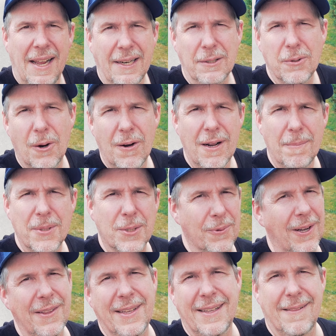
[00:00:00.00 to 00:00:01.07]
And grown-ups,
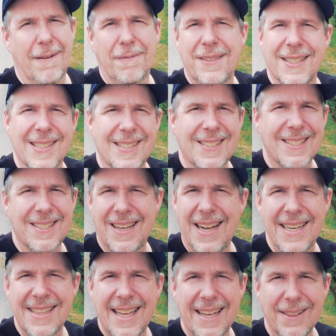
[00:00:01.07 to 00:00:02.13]
well, they love to
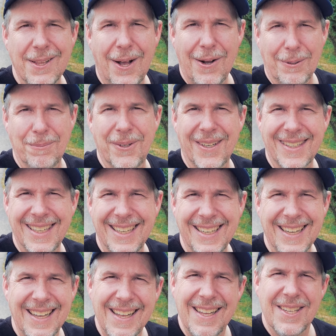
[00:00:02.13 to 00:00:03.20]
sign that logbook.
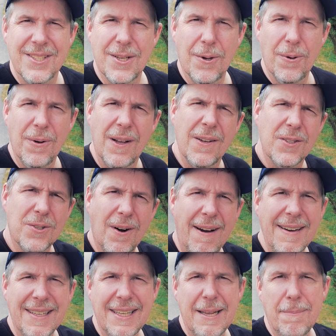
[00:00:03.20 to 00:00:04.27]
So
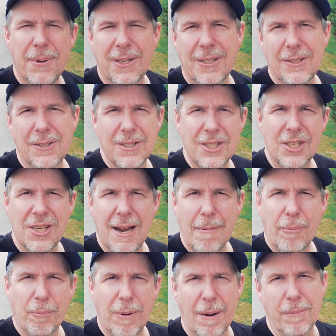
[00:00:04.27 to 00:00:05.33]
try and keep it in good shape
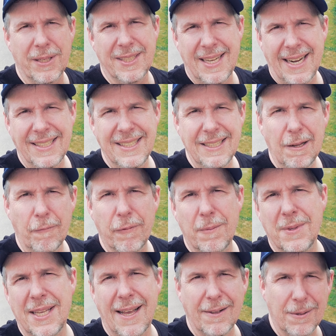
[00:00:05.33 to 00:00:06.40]
by protecting it
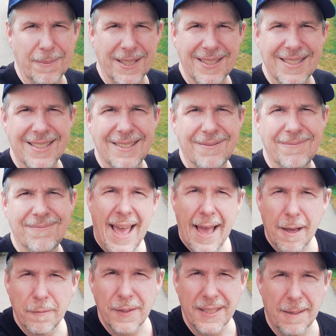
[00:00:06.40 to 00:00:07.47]
from the elements.
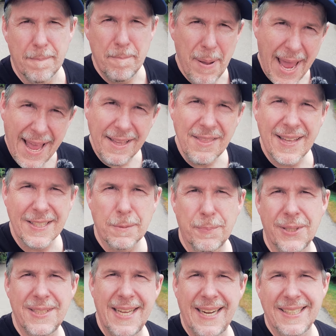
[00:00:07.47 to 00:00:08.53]
Having a pen that's
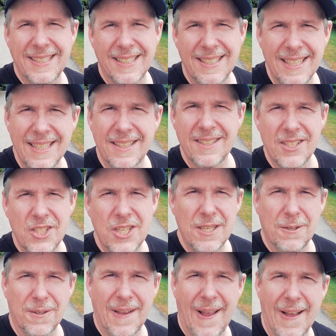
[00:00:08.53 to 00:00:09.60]
protected in the
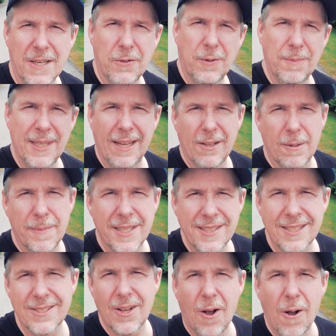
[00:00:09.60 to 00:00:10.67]
geocache from the
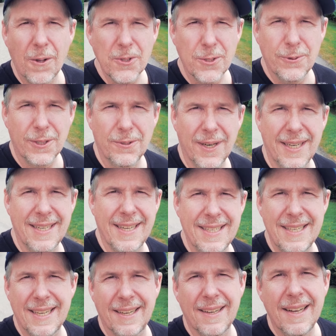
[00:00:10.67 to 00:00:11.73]
elements is also a great
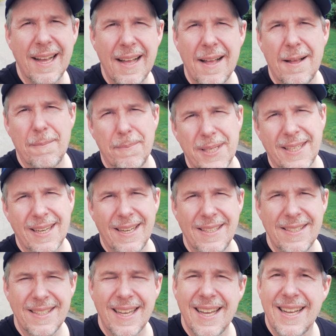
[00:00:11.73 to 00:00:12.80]
idea
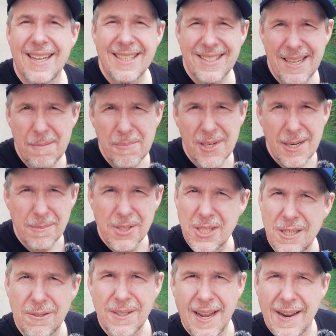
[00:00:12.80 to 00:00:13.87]
because sometimes
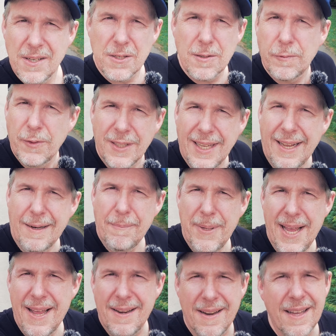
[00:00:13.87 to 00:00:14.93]
geocachers forget a
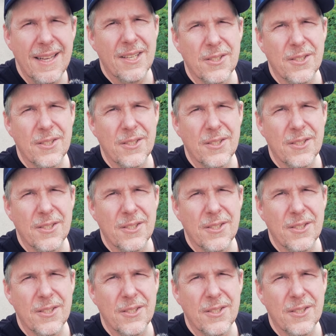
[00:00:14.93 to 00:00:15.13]
pen.